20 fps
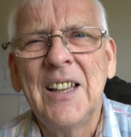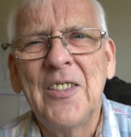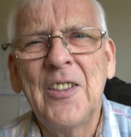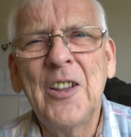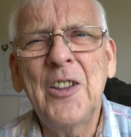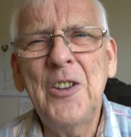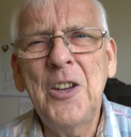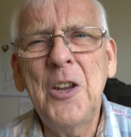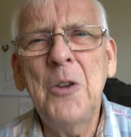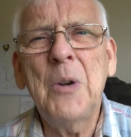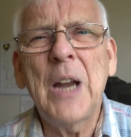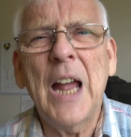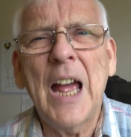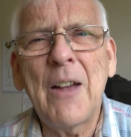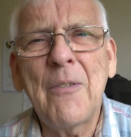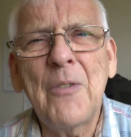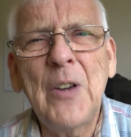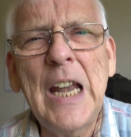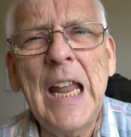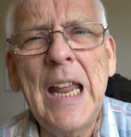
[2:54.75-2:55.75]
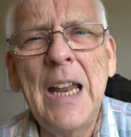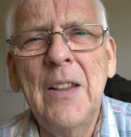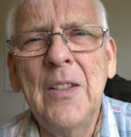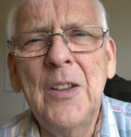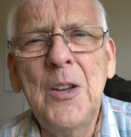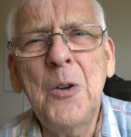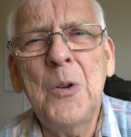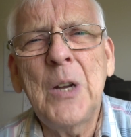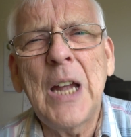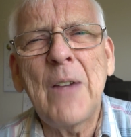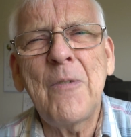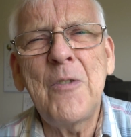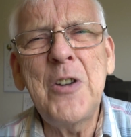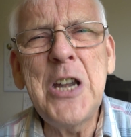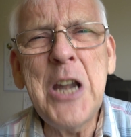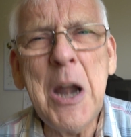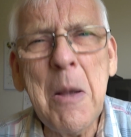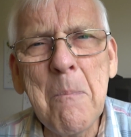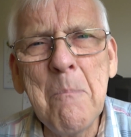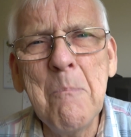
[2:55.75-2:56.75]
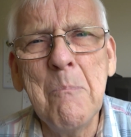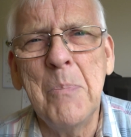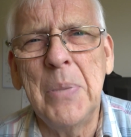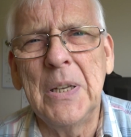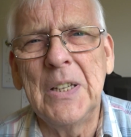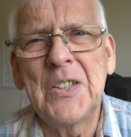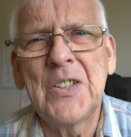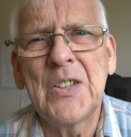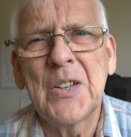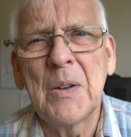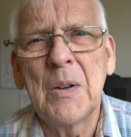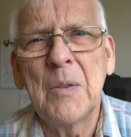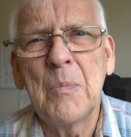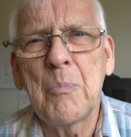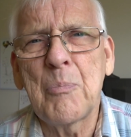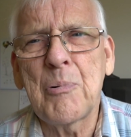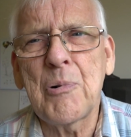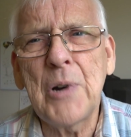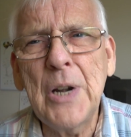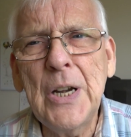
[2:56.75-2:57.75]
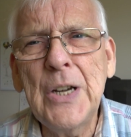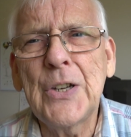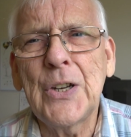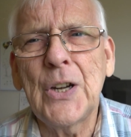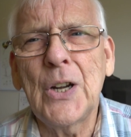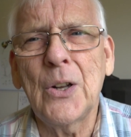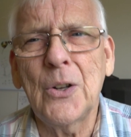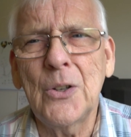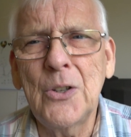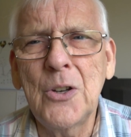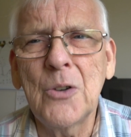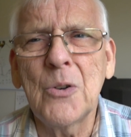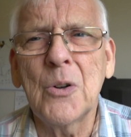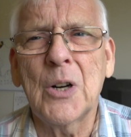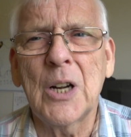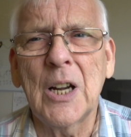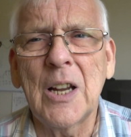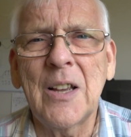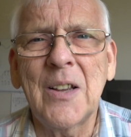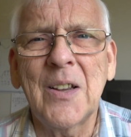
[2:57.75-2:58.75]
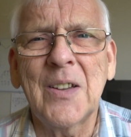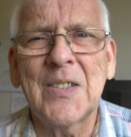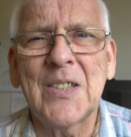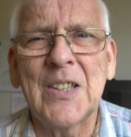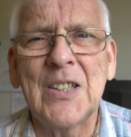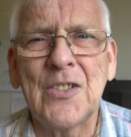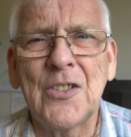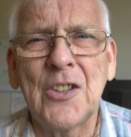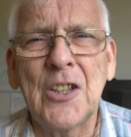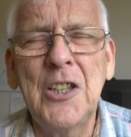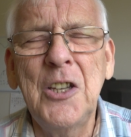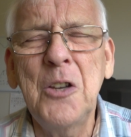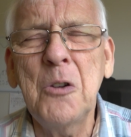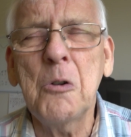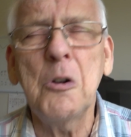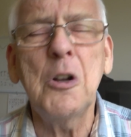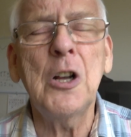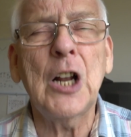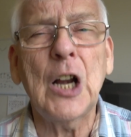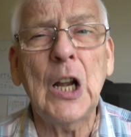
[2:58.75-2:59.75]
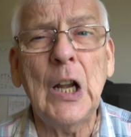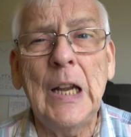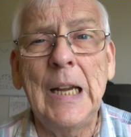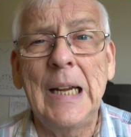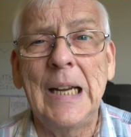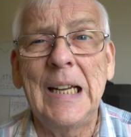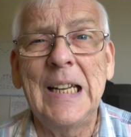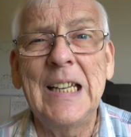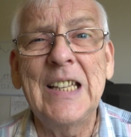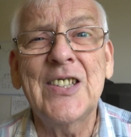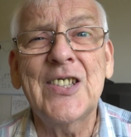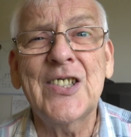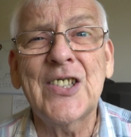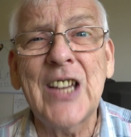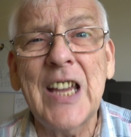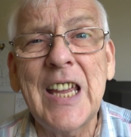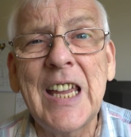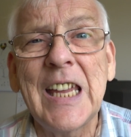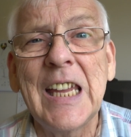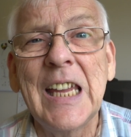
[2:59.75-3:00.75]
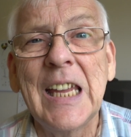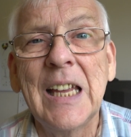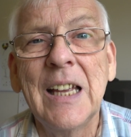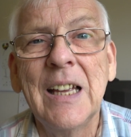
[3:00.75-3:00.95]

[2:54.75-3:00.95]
that you'd have numbers printed on your glasses that you can clearly see.